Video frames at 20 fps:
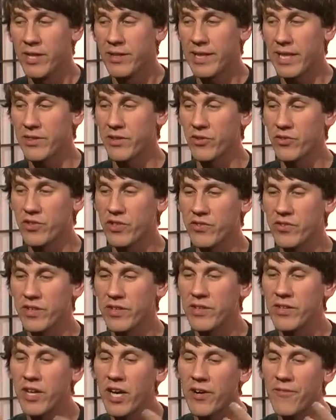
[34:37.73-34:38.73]
that there's just
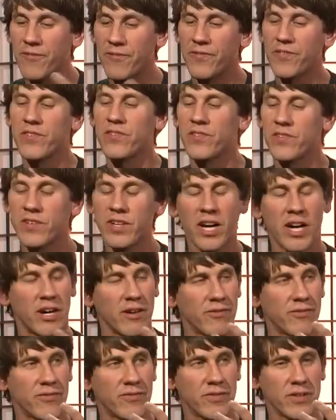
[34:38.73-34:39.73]
enough
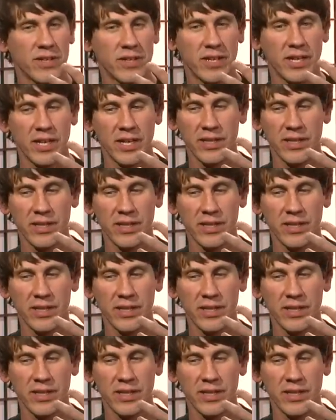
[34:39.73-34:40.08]
stuff mm-hmm.